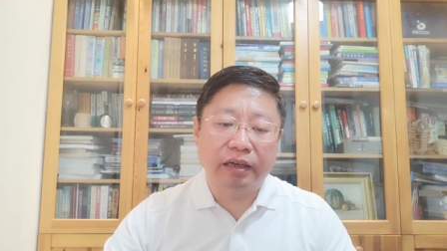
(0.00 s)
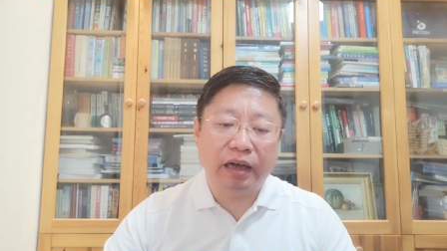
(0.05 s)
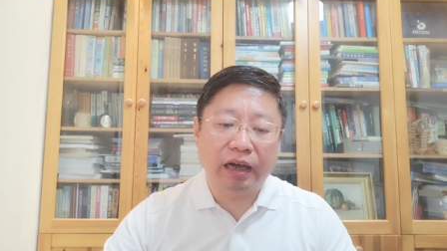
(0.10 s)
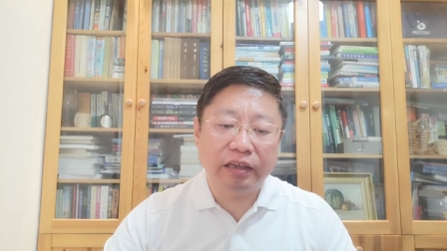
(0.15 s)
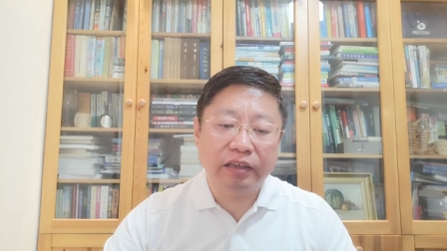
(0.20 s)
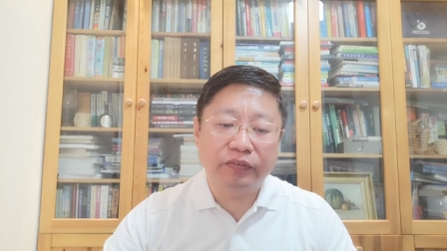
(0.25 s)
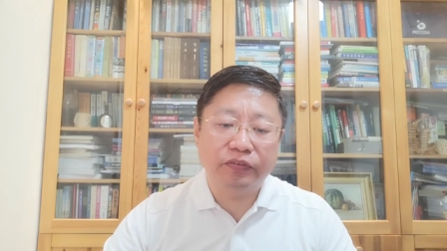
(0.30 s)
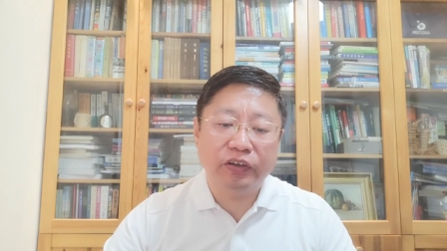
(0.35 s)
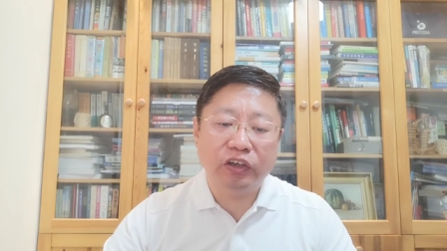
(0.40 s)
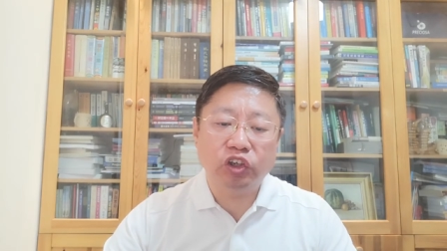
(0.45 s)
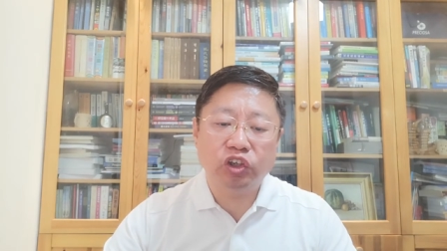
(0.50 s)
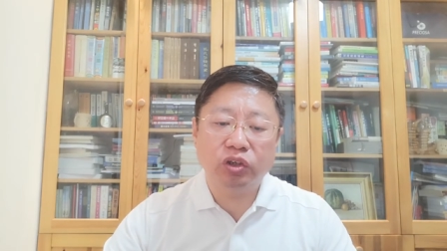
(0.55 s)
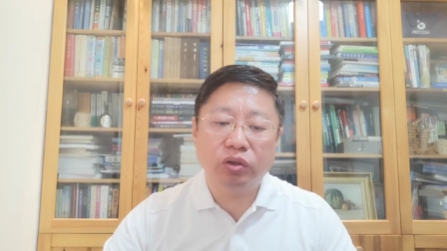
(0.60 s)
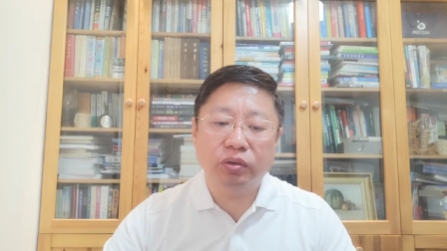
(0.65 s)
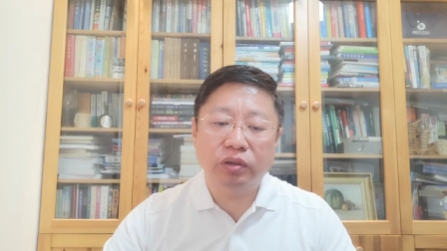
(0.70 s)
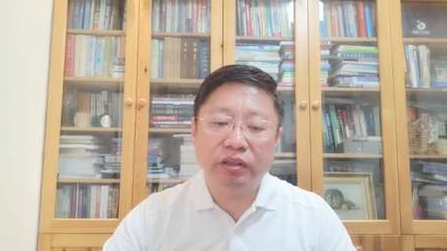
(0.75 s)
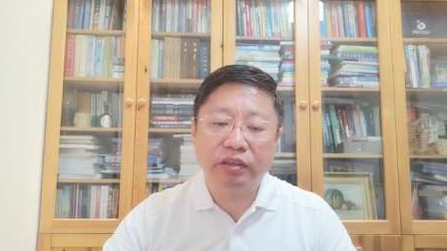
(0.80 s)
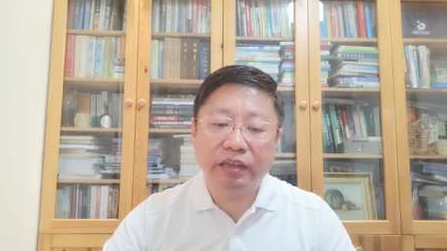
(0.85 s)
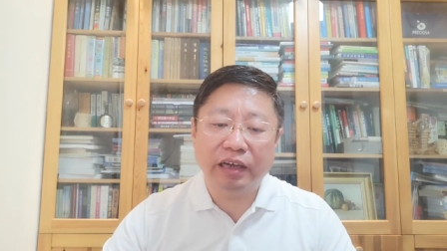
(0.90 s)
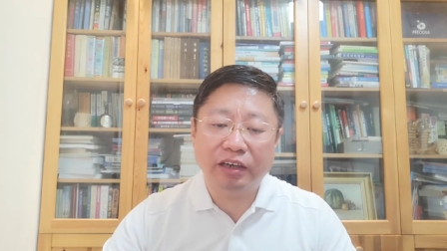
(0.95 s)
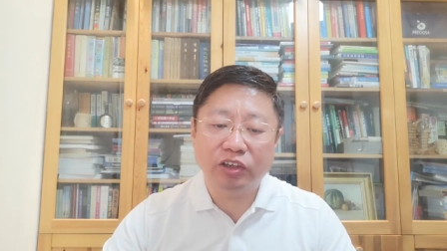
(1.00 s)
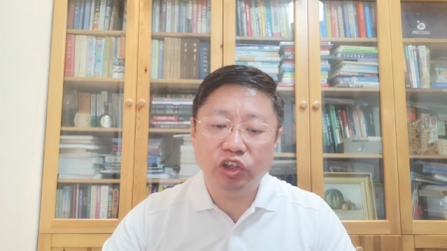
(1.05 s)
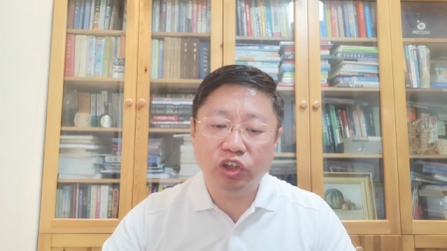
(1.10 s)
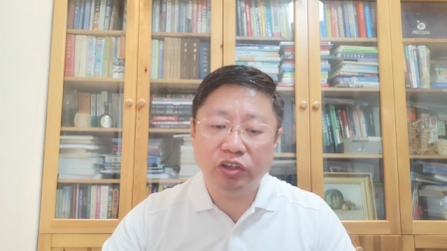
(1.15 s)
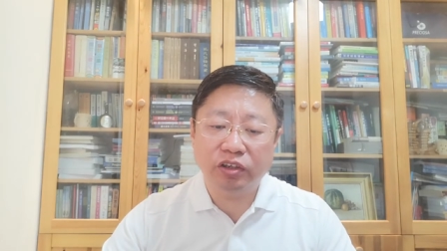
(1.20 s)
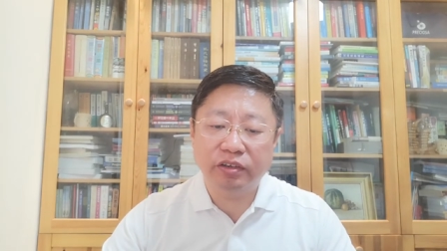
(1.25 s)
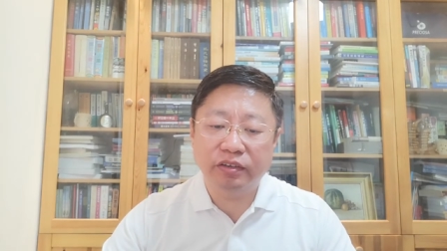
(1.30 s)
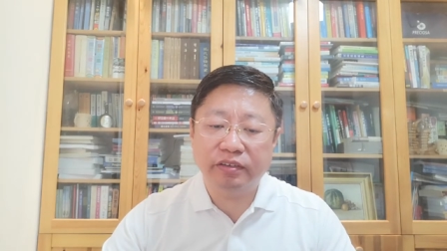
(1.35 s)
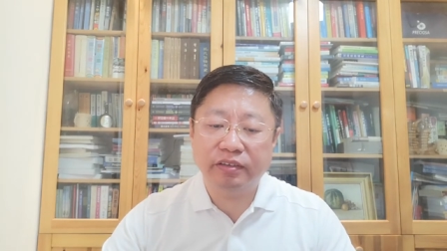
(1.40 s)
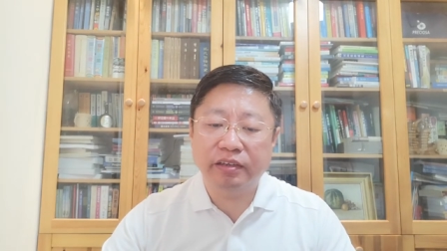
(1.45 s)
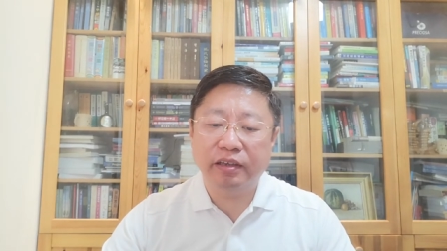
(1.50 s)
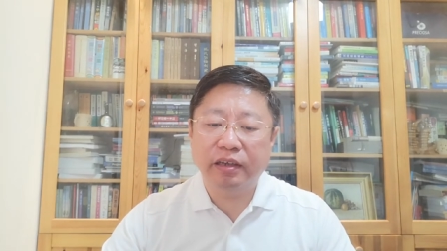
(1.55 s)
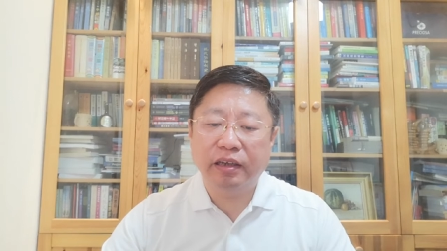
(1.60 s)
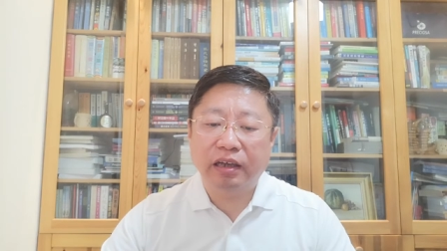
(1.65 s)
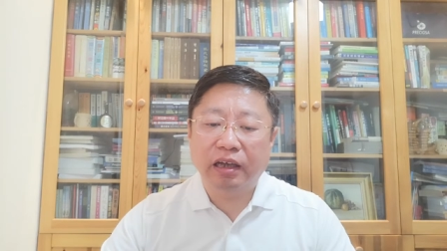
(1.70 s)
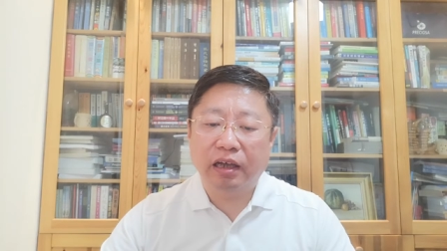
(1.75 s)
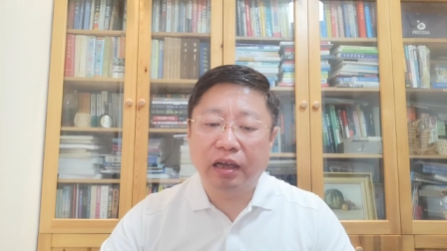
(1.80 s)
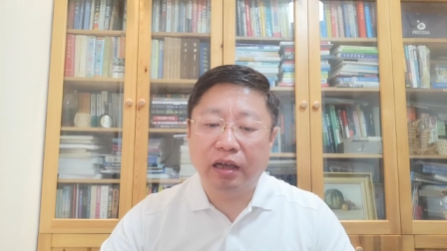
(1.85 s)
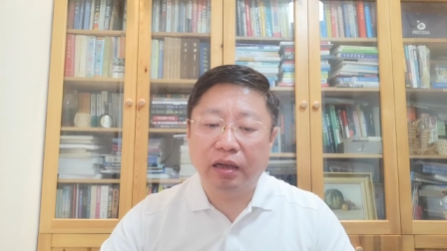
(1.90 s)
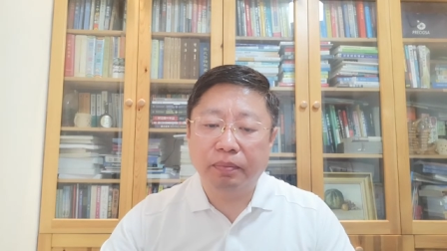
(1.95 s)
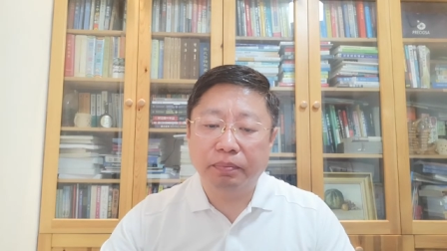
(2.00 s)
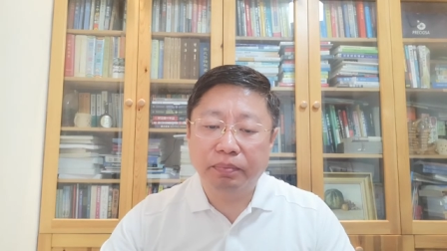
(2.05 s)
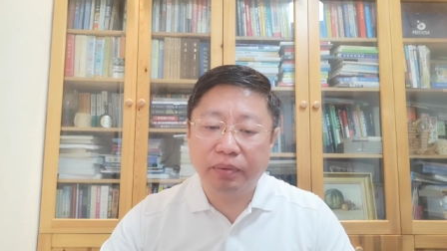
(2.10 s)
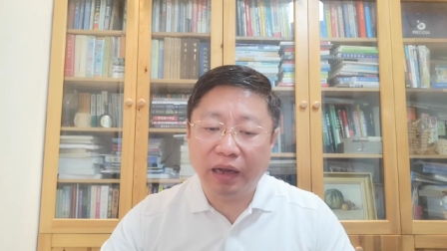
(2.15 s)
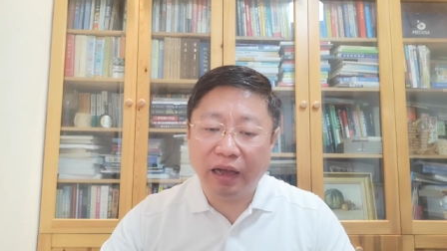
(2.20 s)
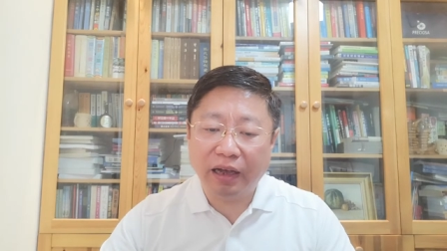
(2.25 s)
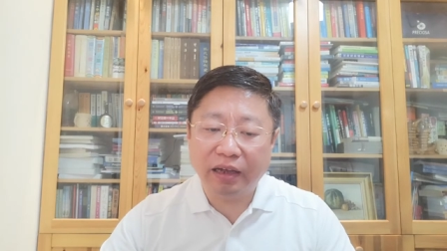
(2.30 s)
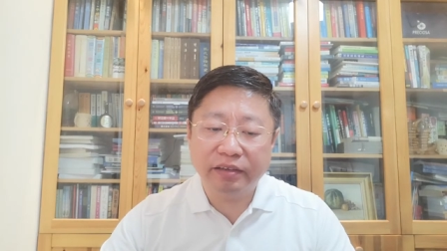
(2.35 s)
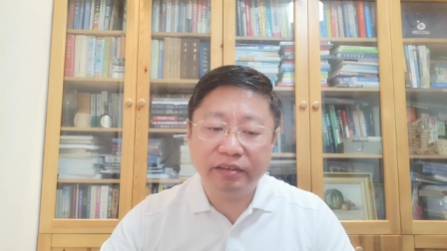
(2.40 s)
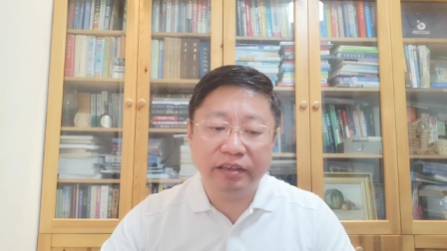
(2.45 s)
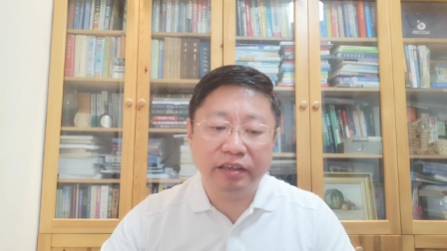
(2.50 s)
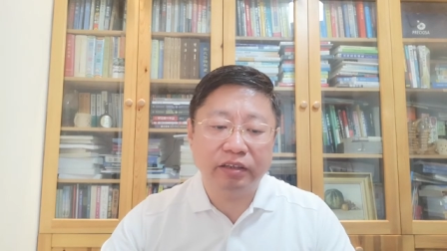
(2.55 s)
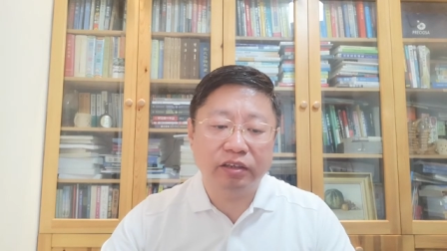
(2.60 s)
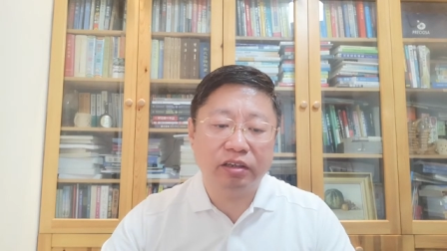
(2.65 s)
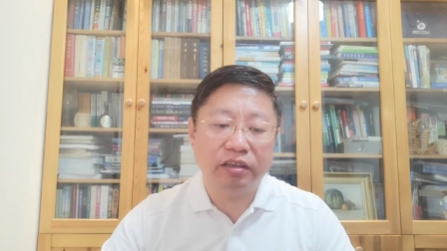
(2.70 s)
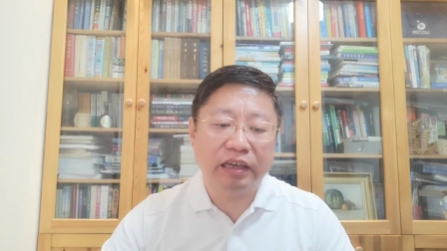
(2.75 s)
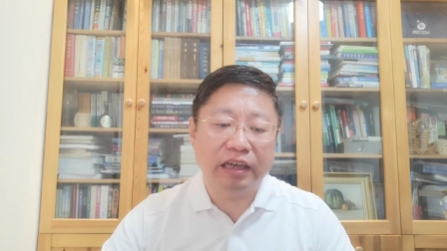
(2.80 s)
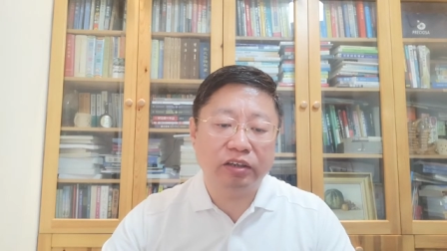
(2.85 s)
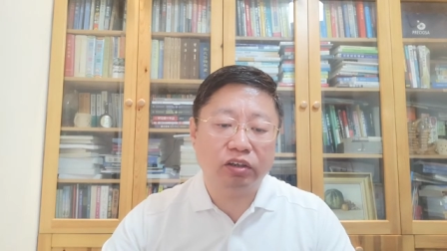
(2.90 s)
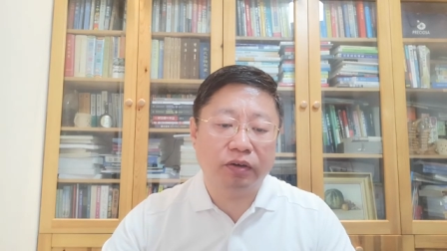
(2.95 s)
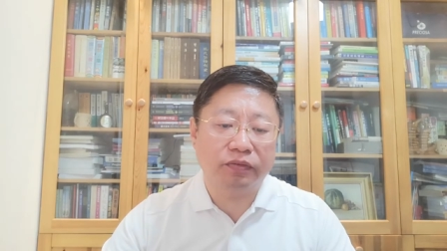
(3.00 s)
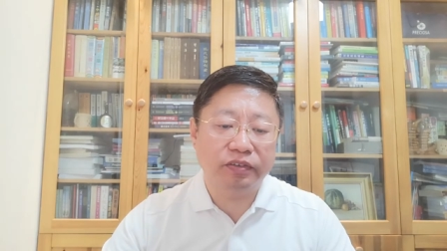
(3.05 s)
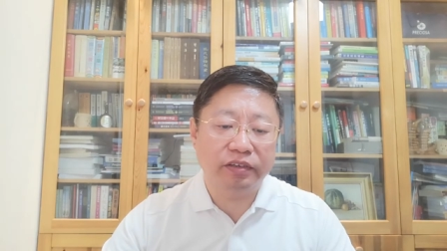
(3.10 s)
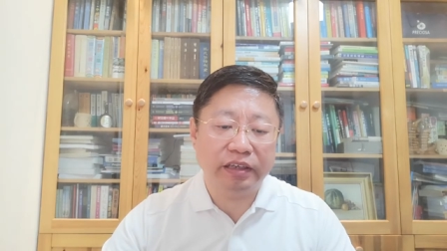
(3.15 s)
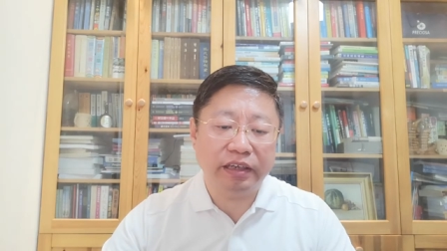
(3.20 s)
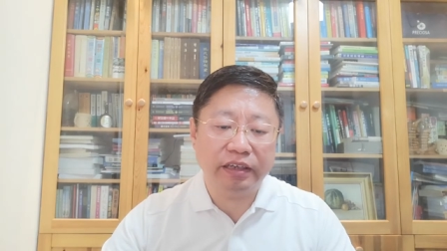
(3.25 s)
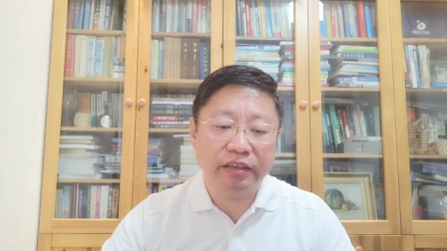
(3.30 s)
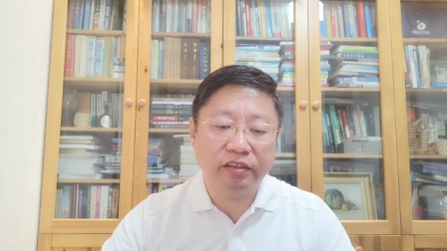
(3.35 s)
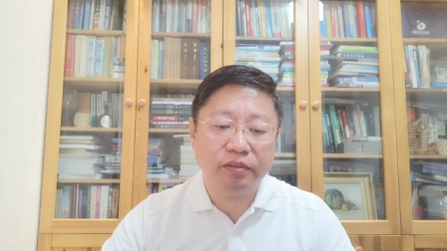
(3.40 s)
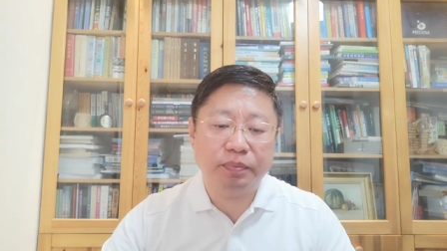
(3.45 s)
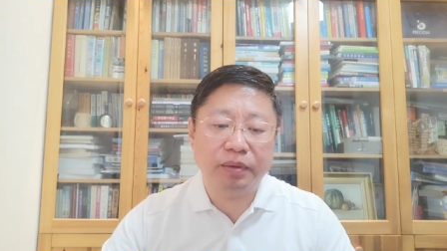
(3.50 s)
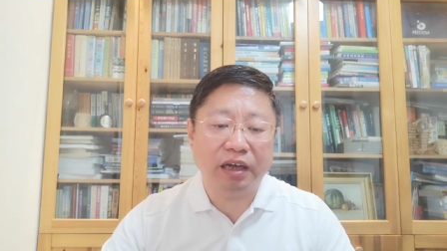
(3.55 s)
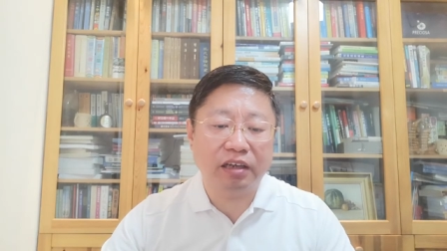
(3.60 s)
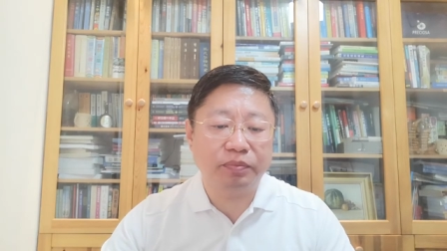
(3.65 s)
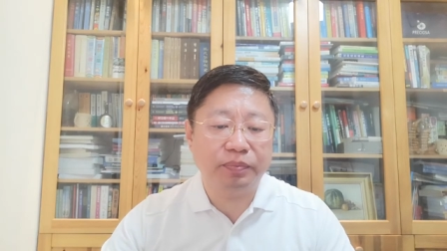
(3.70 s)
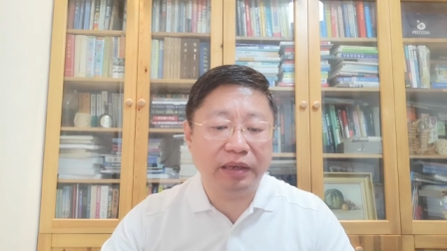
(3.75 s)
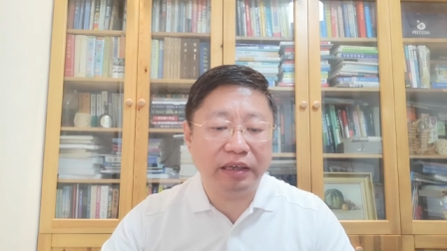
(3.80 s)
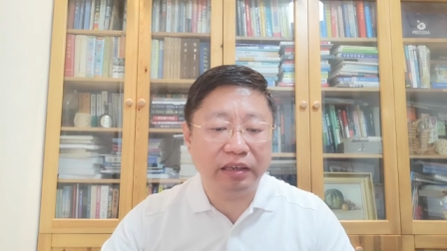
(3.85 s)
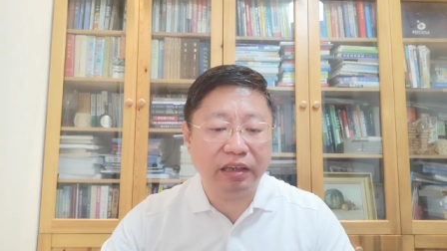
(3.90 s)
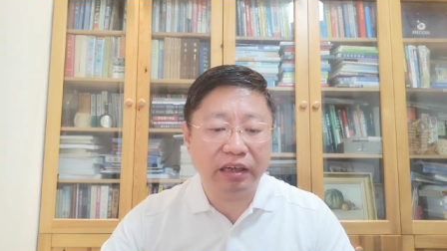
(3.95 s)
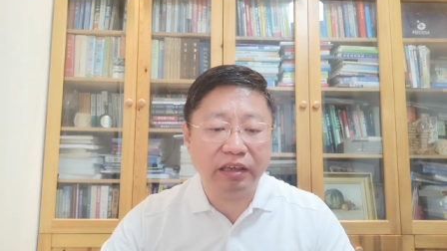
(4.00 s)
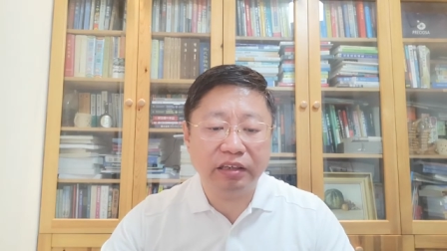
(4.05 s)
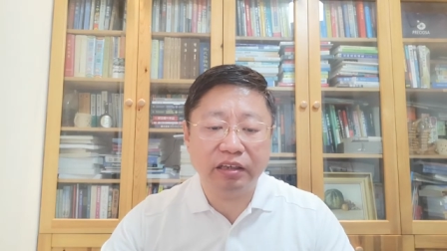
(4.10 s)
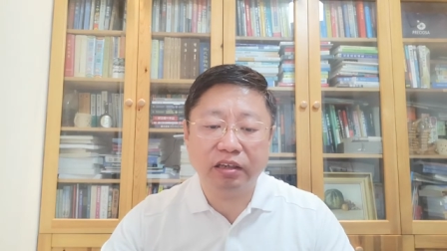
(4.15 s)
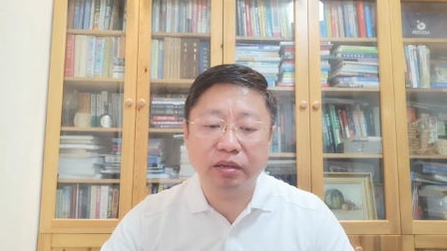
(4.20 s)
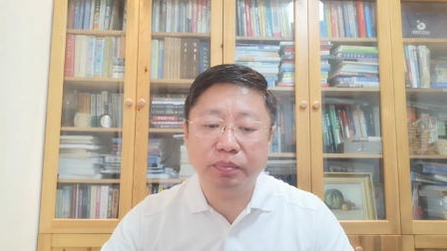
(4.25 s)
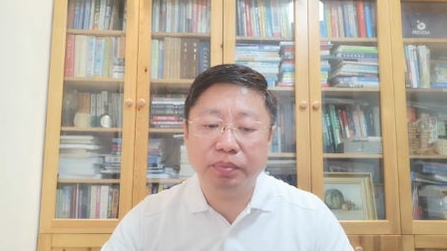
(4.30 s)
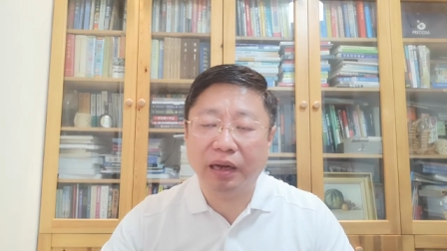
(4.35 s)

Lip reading: artificial intelligence plus Internet of Things plus big data